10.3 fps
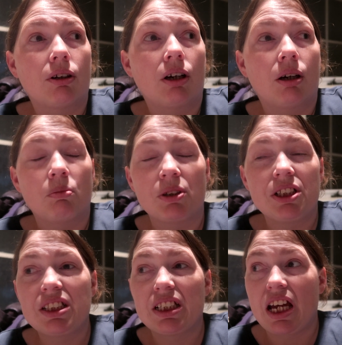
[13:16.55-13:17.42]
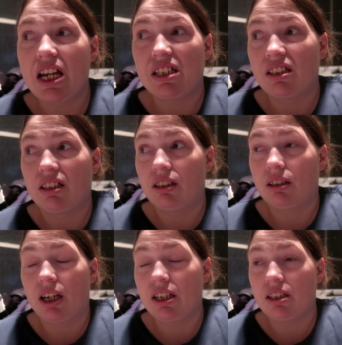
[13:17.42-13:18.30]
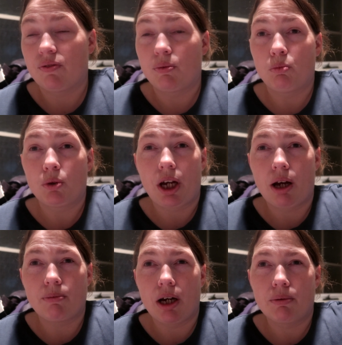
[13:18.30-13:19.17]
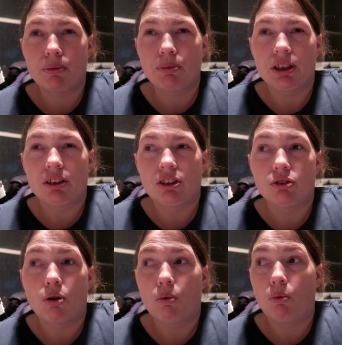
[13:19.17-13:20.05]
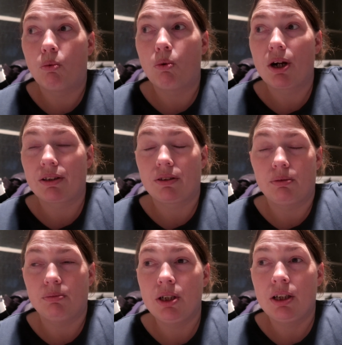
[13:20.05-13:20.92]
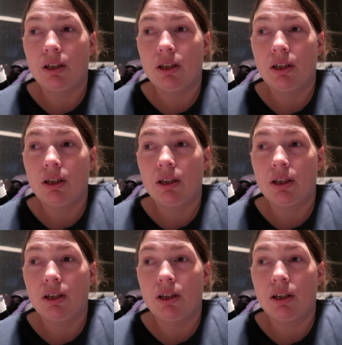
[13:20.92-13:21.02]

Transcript: Um, we didn't think anything, any of them would come up because not one of them